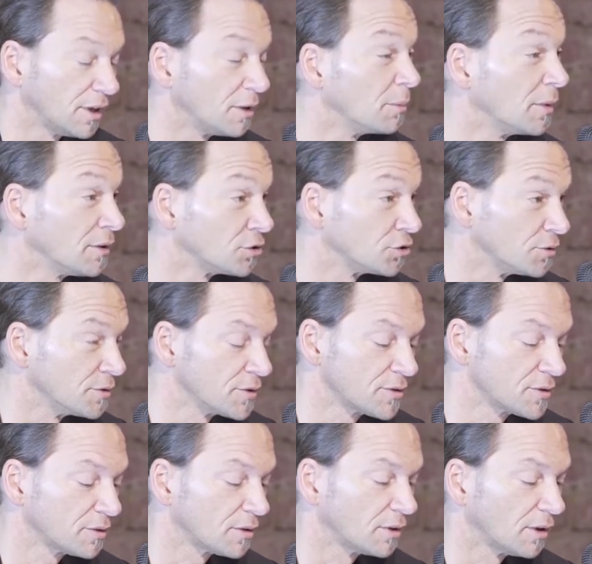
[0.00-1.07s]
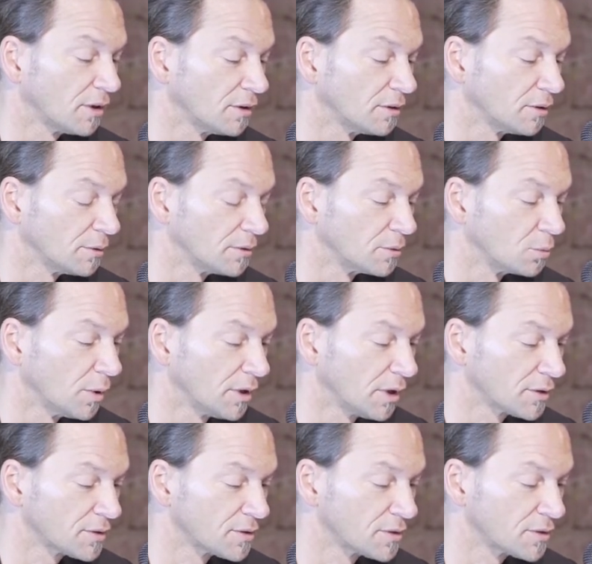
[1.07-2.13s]
dimensions, and on the
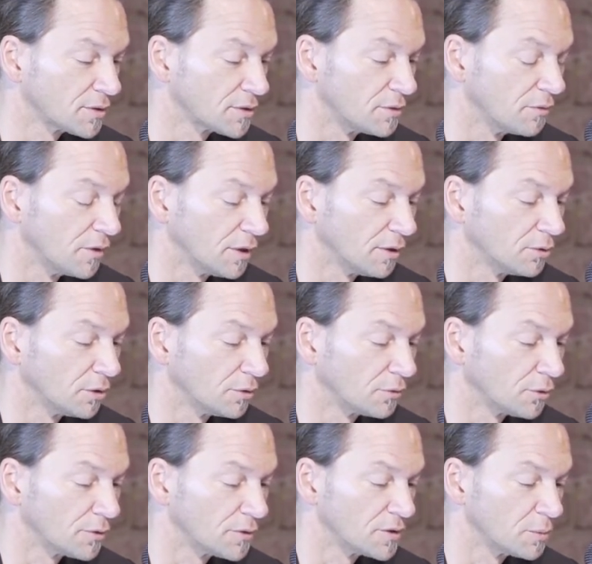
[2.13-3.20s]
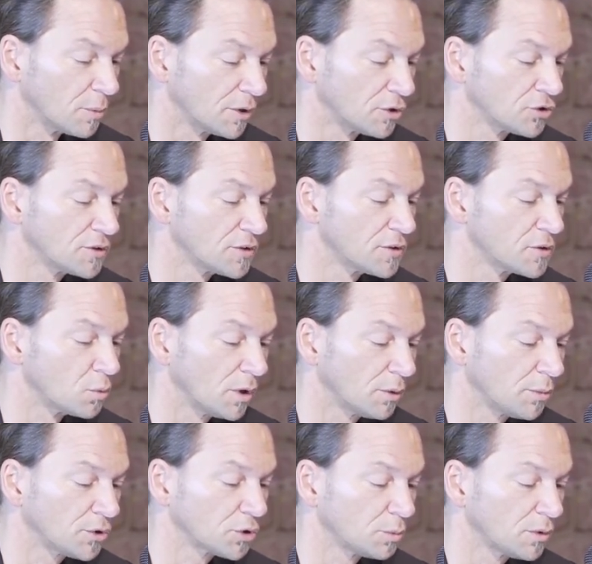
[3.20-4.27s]
y-axis is the value of all these dimensions. This is
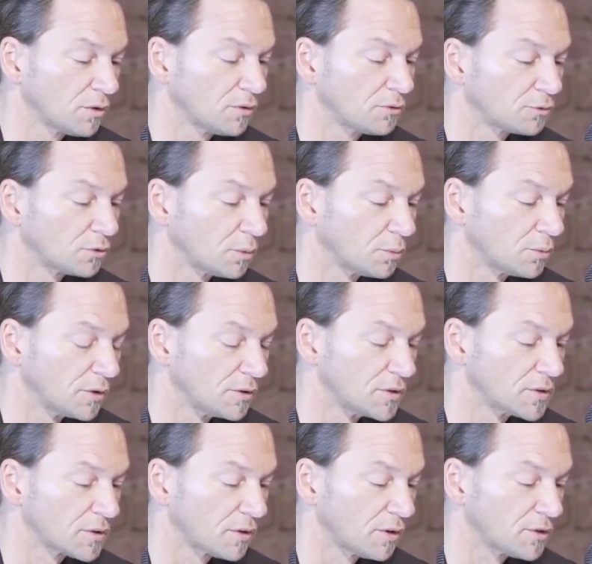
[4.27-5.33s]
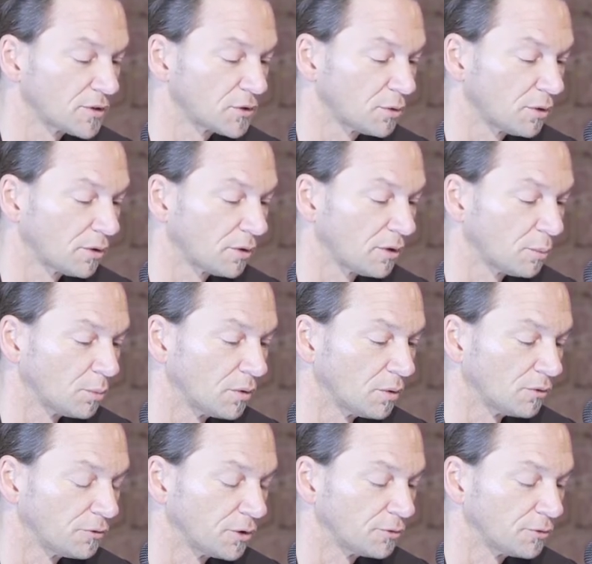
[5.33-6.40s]
one measurement from, in this case, sort
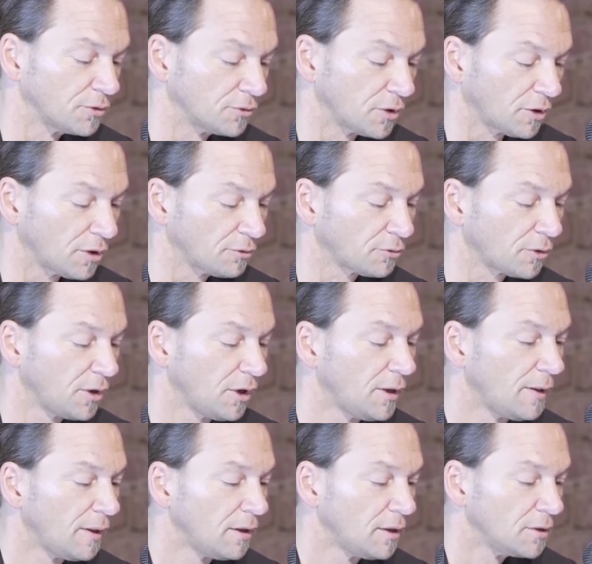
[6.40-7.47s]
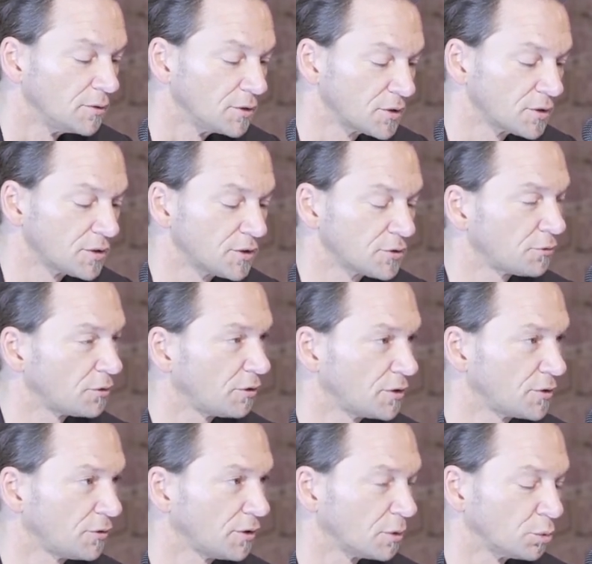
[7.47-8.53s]
number 55. This is
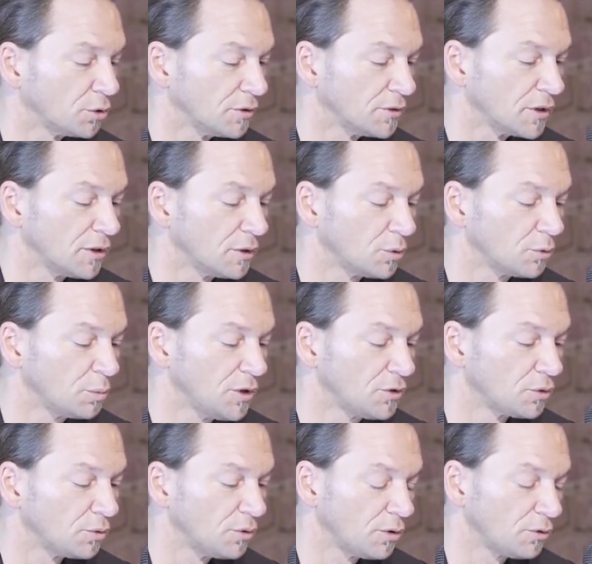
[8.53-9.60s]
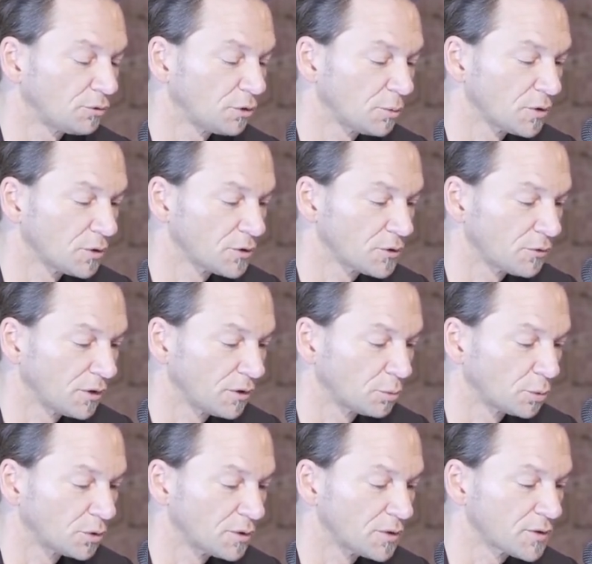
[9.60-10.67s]
its fingerprint. The idea would be to learn from those
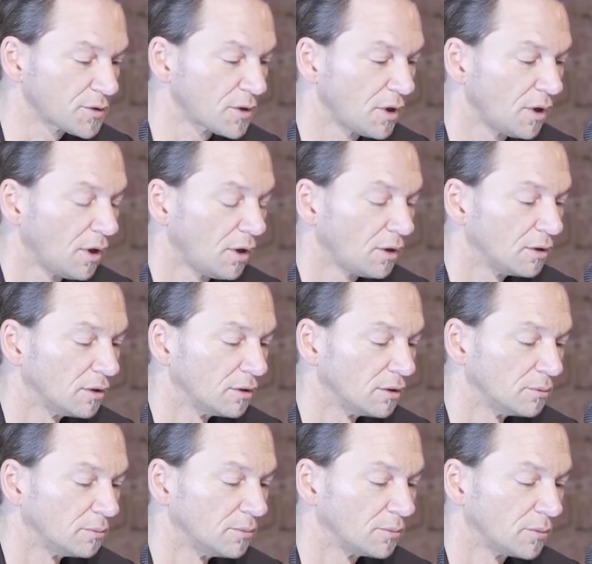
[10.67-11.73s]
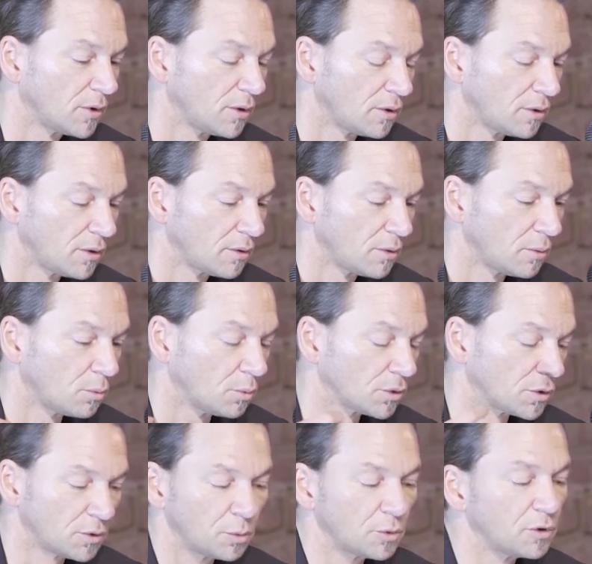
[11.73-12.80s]
fingerprints
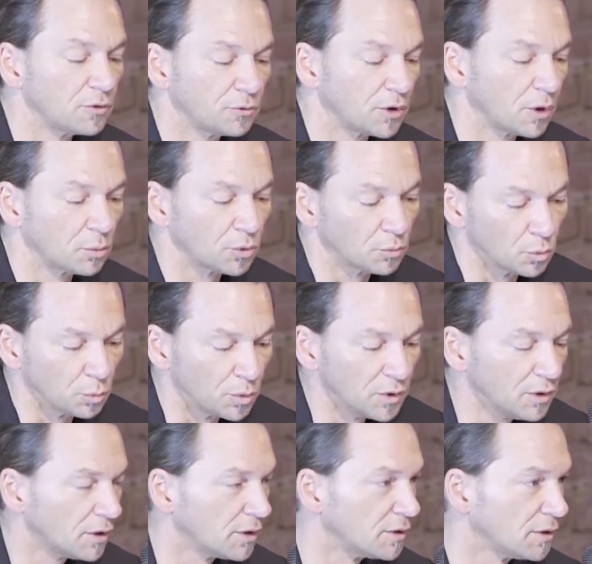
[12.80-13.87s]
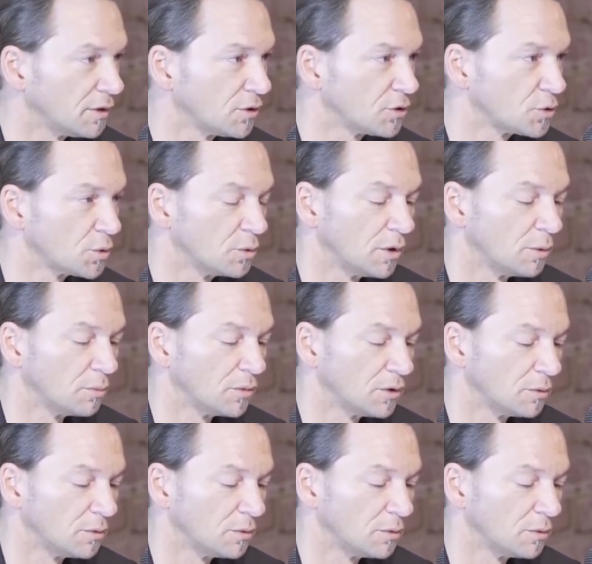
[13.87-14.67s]
what a typical fingerprint would be, and then to,